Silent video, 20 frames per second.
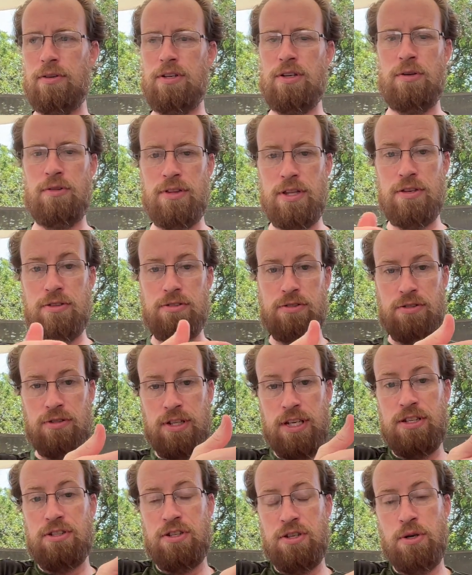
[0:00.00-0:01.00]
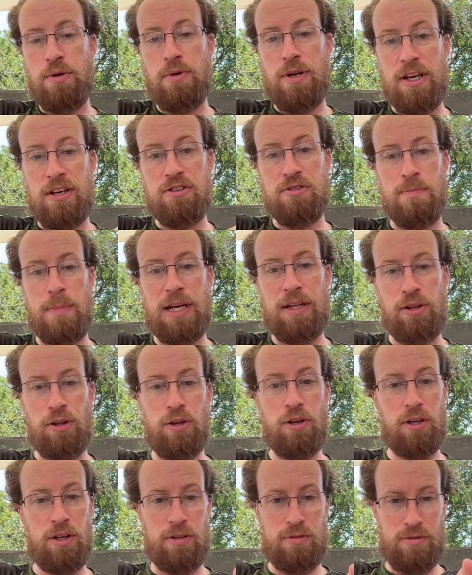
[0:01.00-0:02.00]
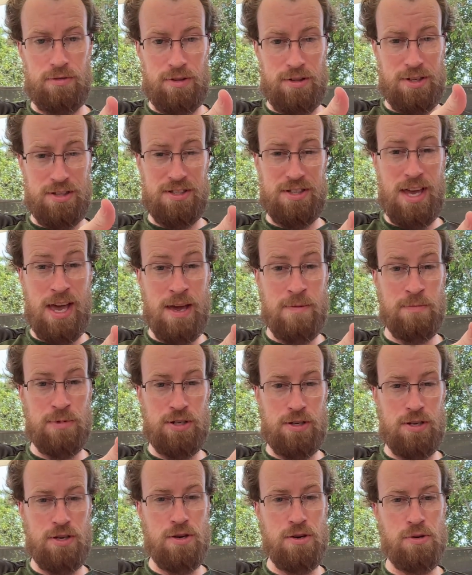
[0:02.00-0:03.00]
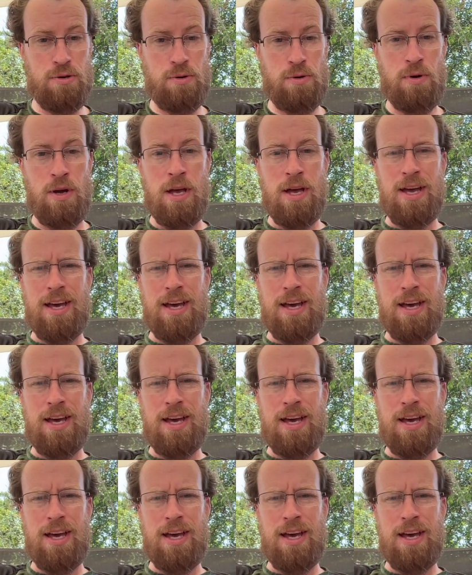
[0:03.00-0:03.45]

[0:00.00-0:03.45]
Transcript: You know, these two inks might look the same to you,